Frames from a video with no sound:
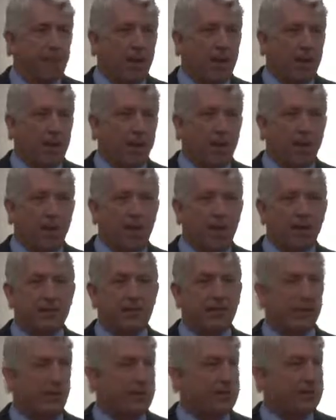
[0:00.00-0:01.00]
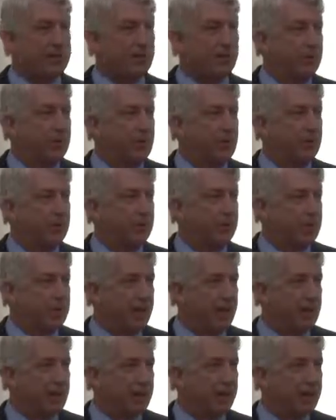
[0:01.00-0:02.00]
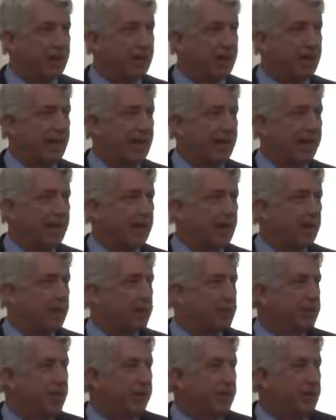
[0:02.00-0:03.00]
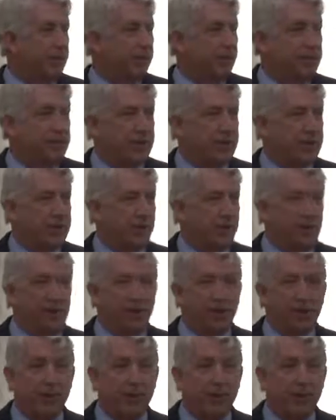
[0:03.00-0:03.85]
on cross motions for summary judgment, and I think it was scheduled for January